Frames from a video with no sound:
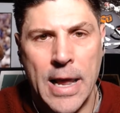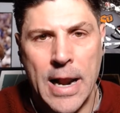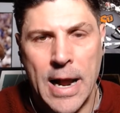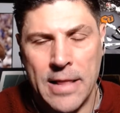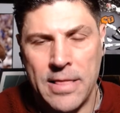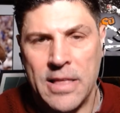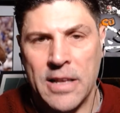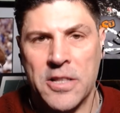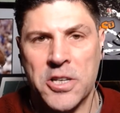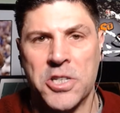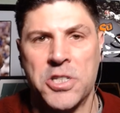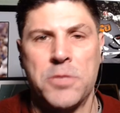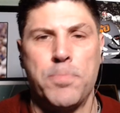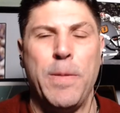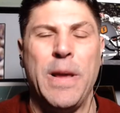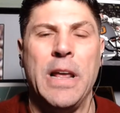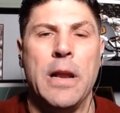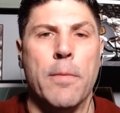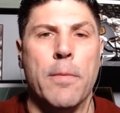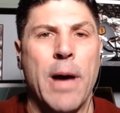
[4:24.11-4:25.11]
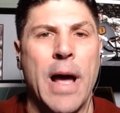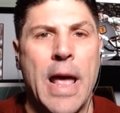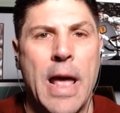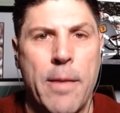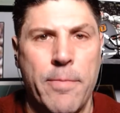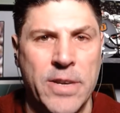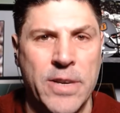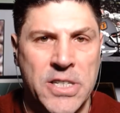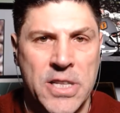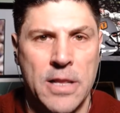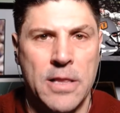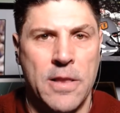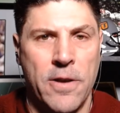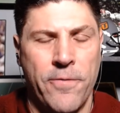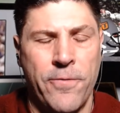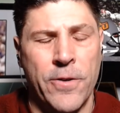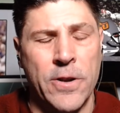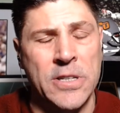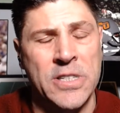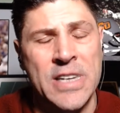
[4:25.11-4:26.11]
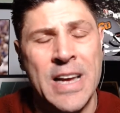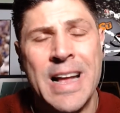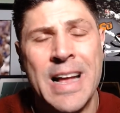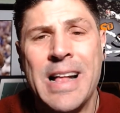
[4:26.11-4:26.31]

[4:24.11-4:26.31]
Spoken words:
I think the speed of Miami is the difference,